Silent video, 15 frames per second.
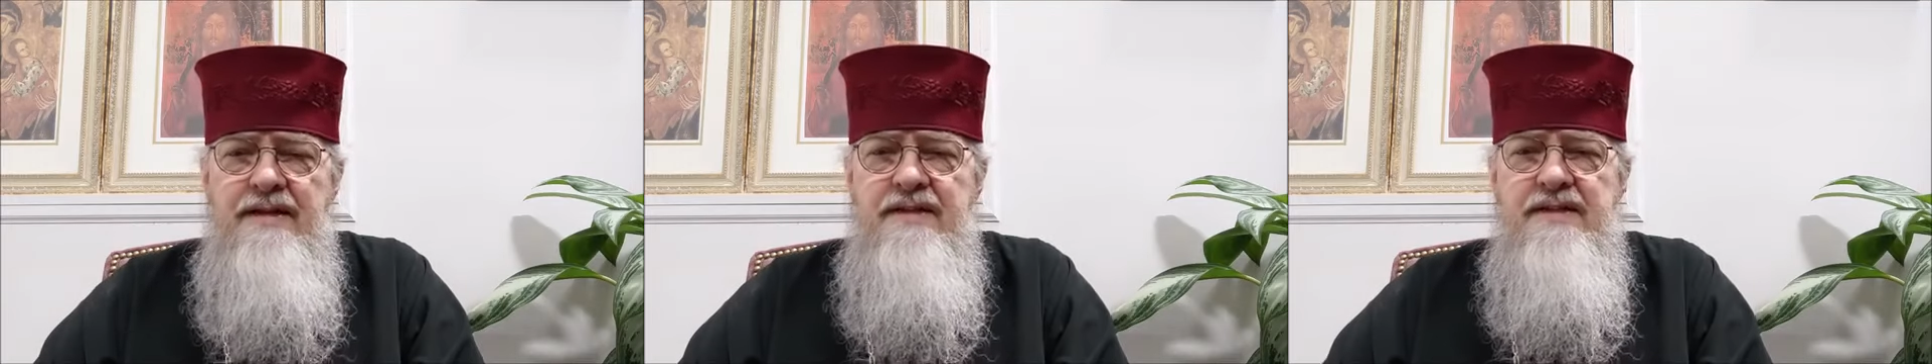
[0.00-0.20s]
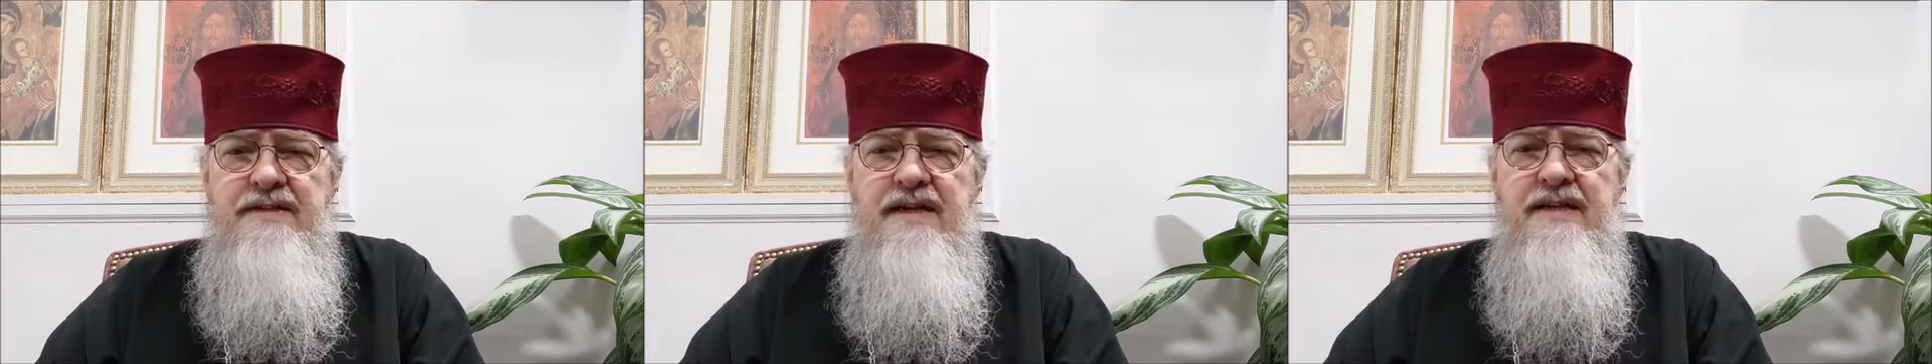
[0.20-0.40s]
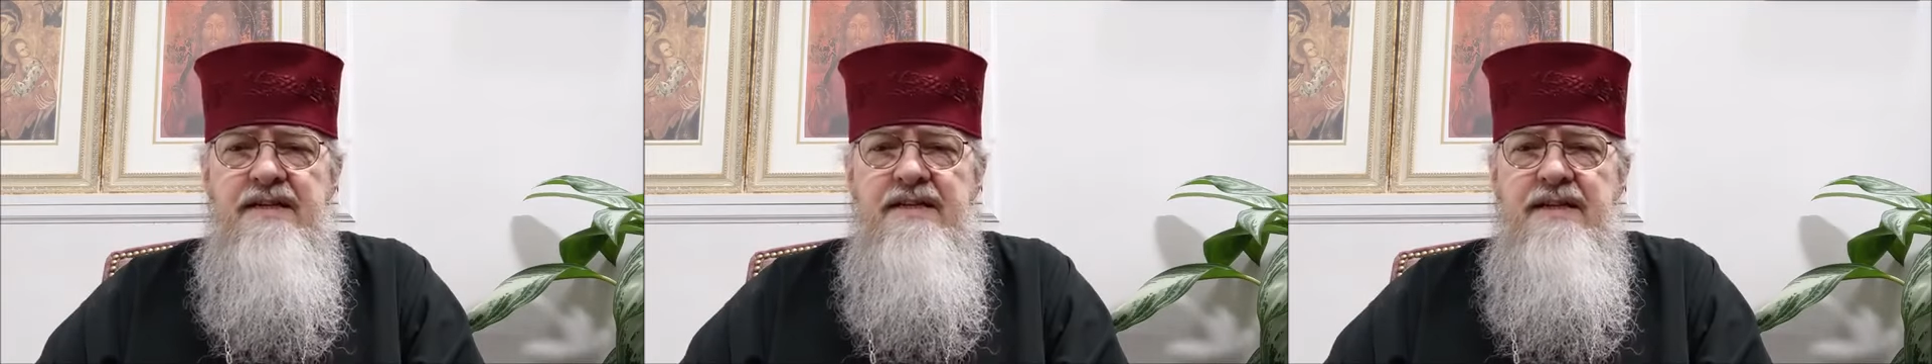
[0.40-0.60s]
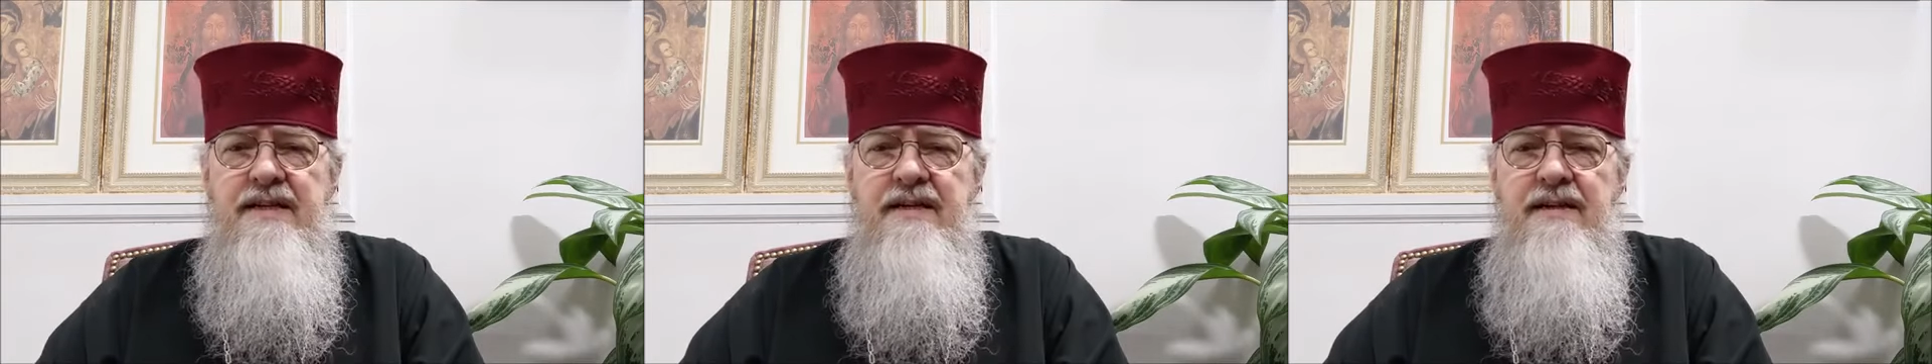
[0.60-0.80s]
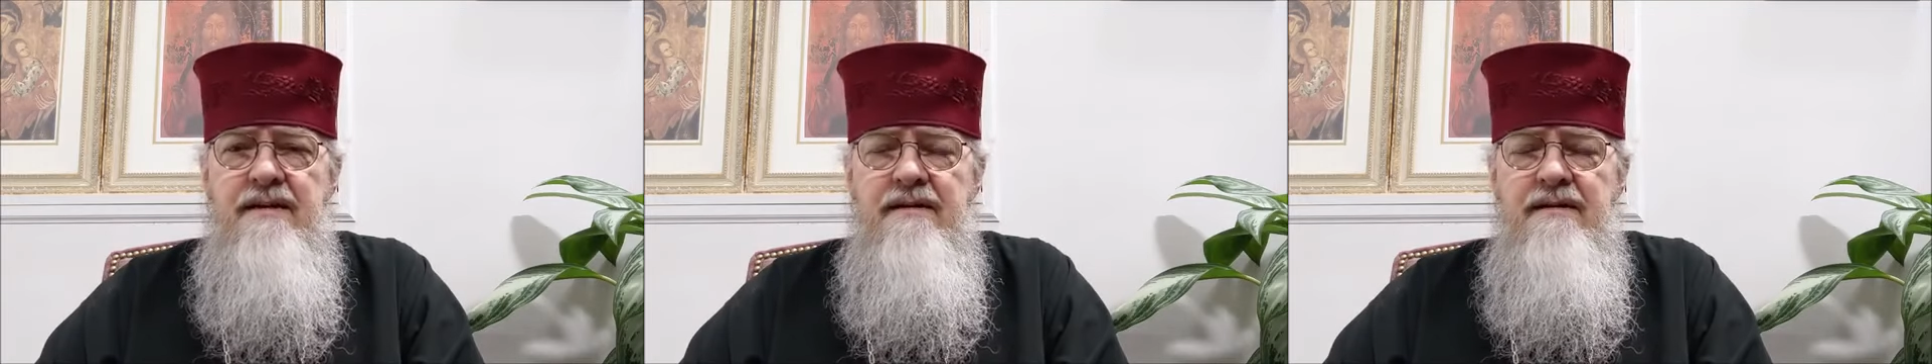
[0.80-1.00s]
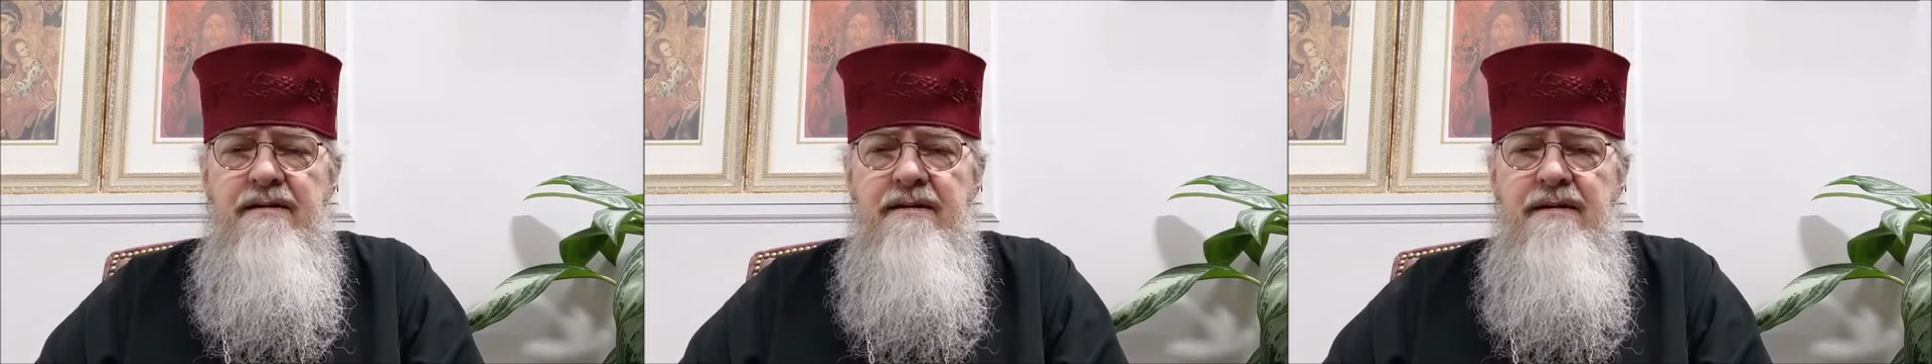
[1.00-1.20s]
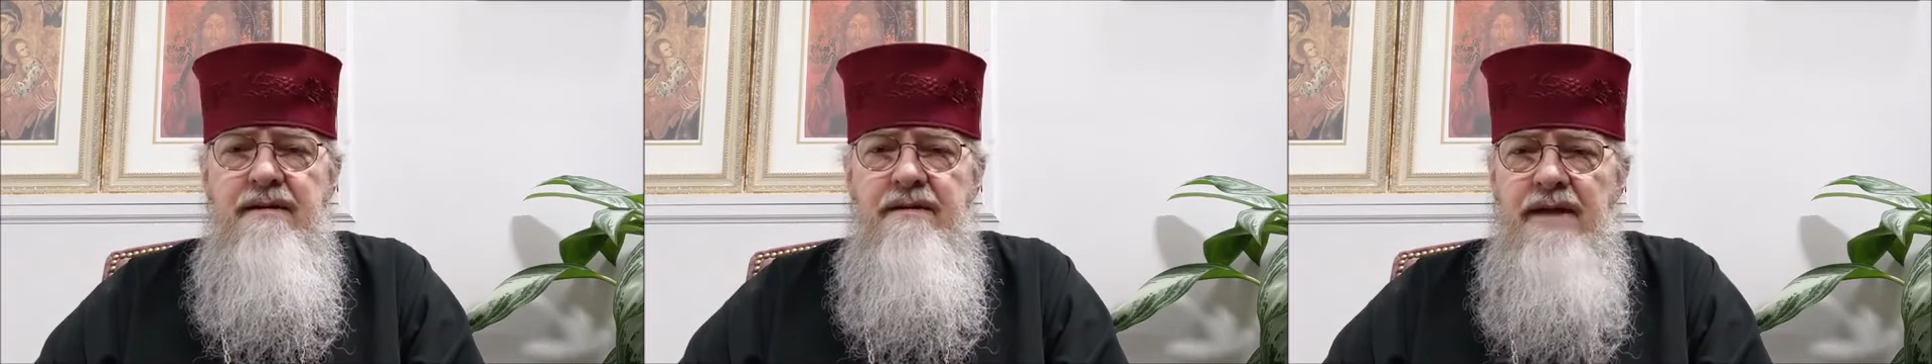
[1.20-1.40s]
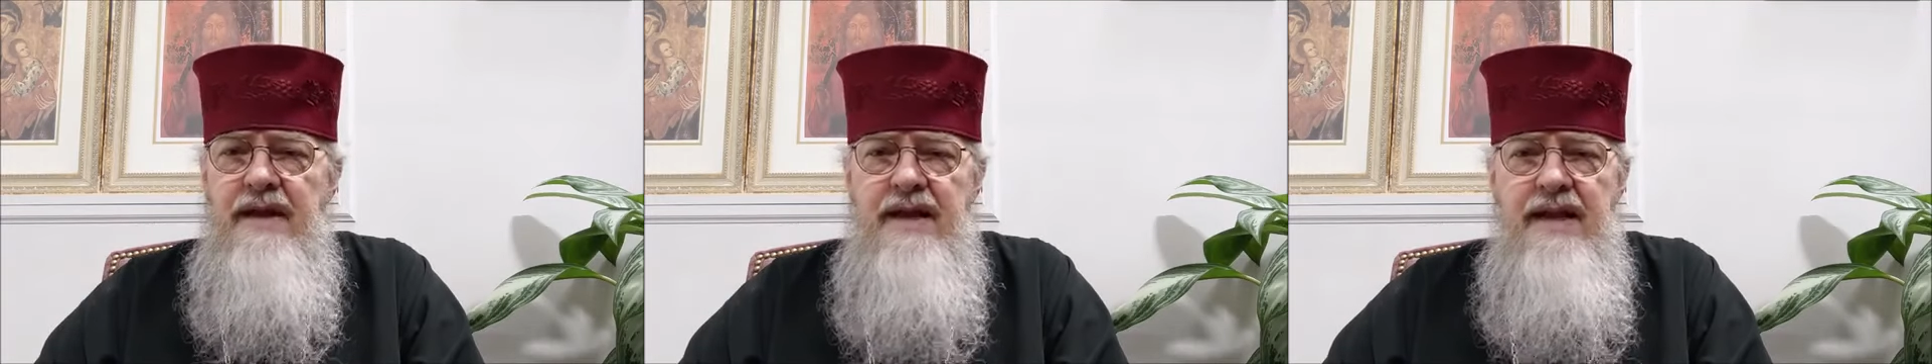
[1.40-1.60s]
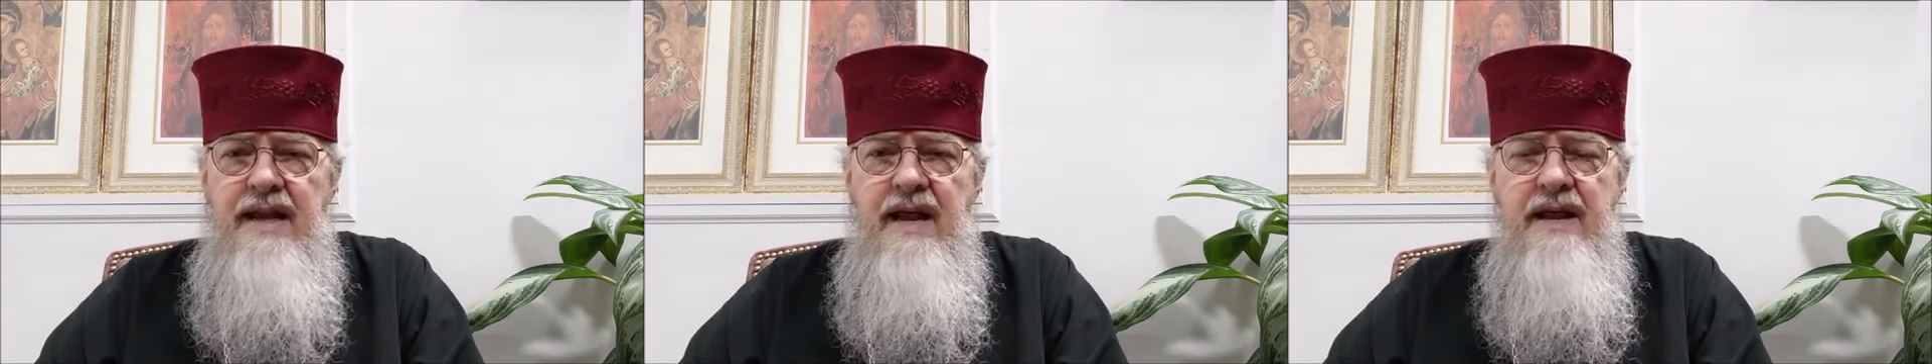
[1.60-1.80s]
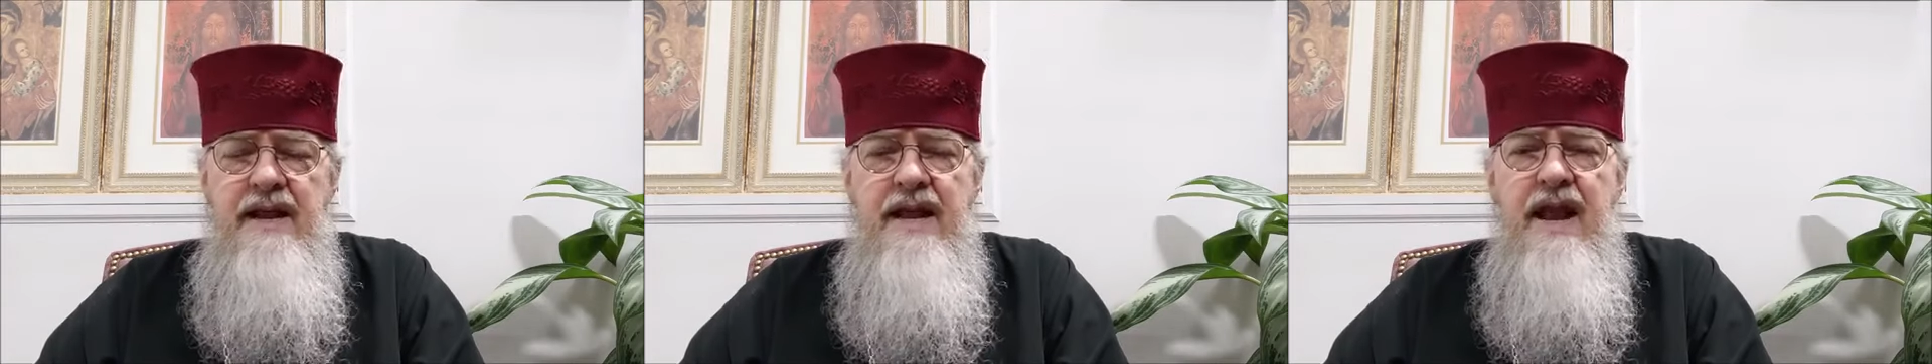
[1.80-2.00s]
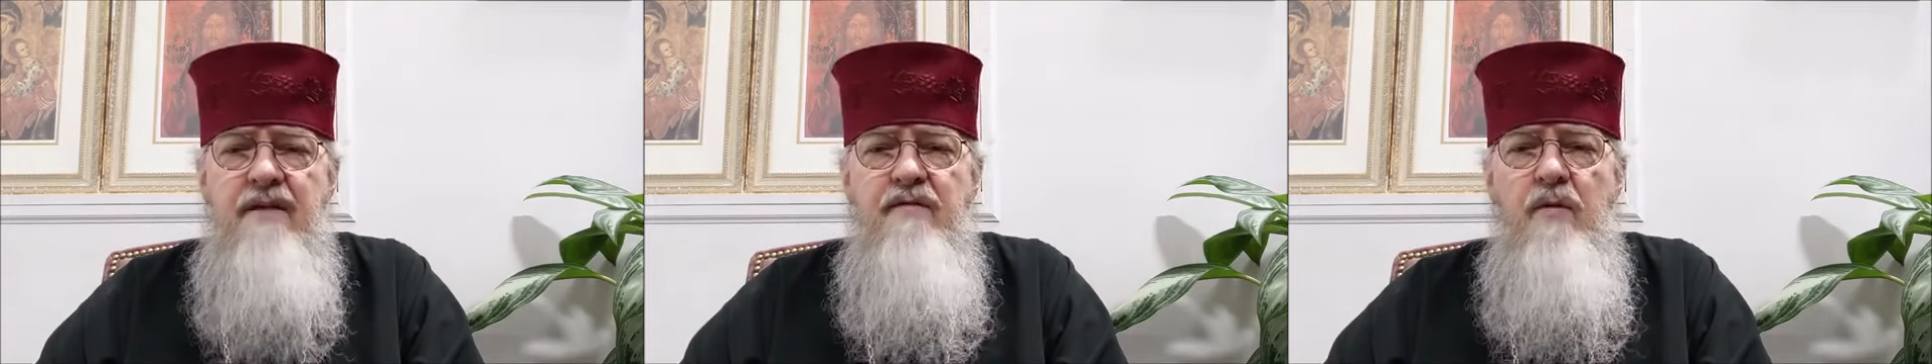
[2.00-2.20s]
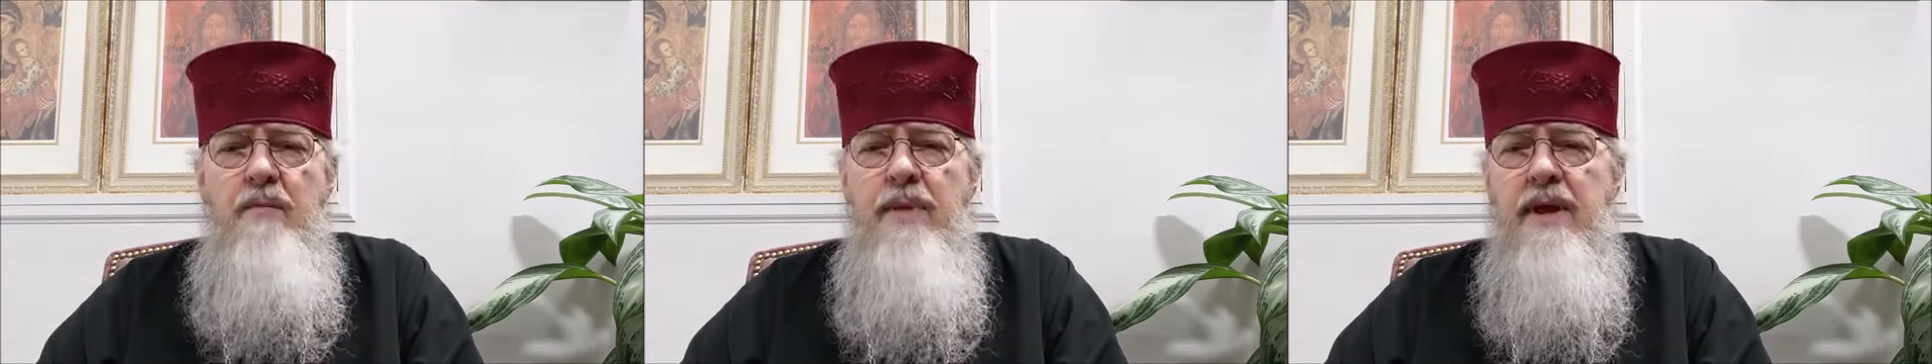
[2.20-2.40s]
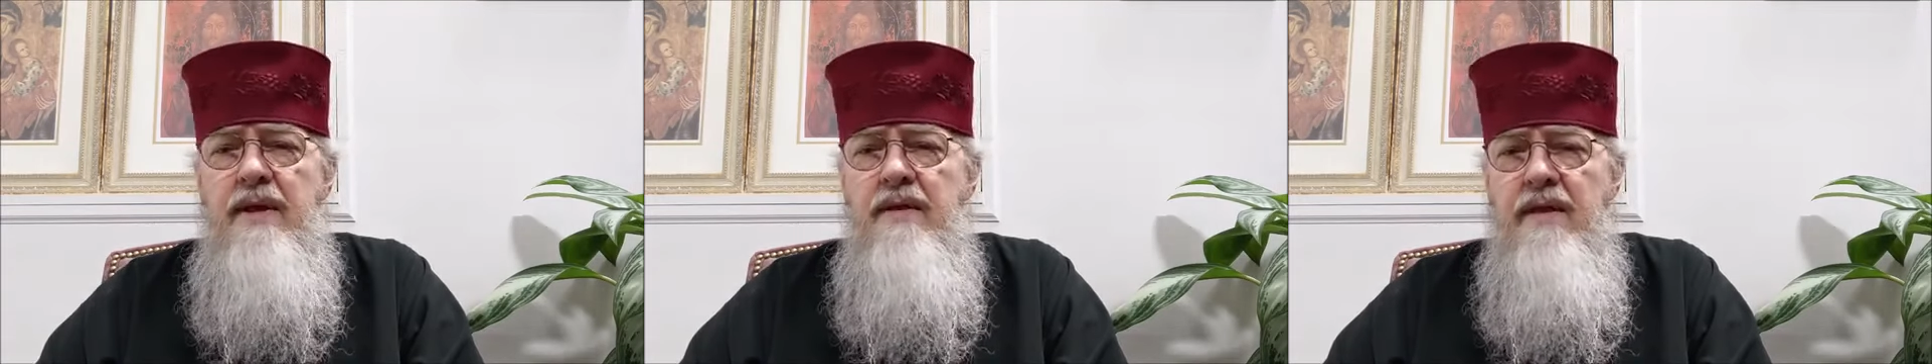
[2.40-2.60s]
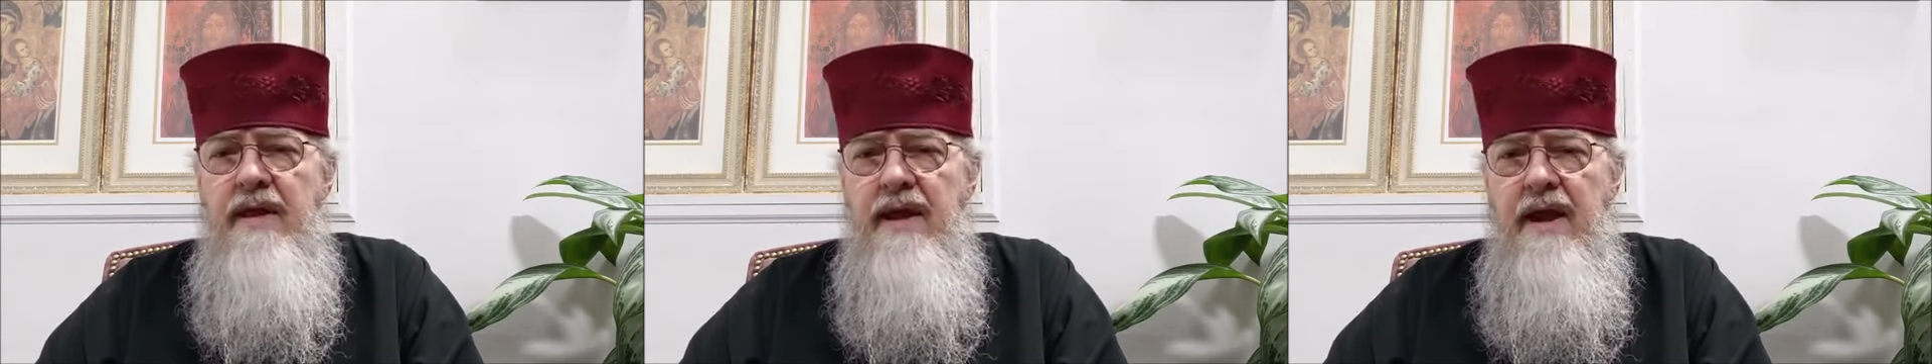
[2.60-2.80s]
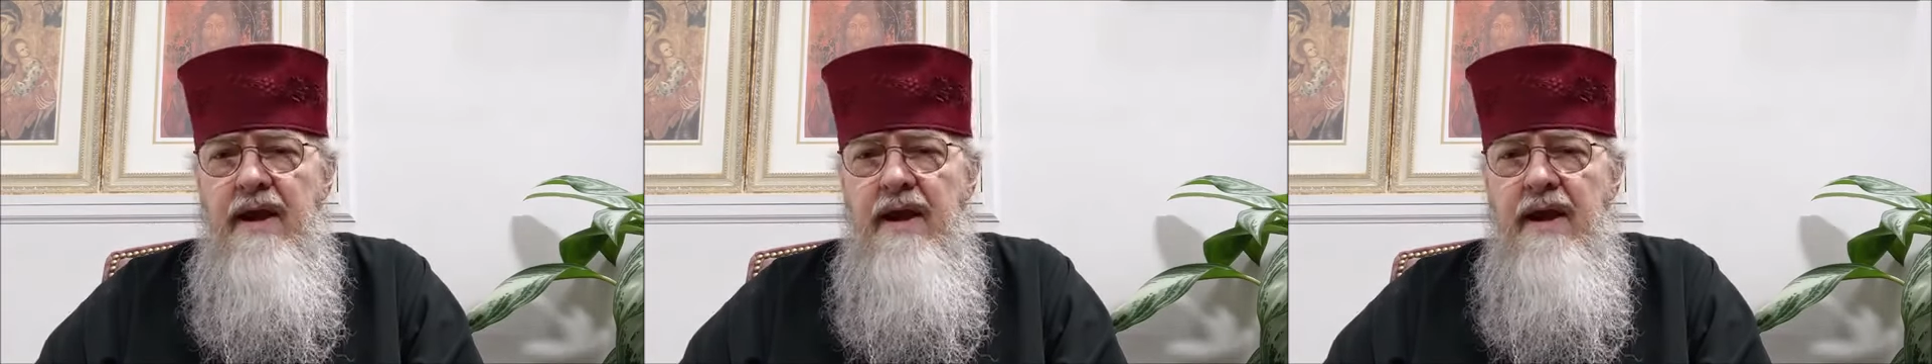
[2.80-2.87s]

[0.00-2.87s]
insisted that he had never been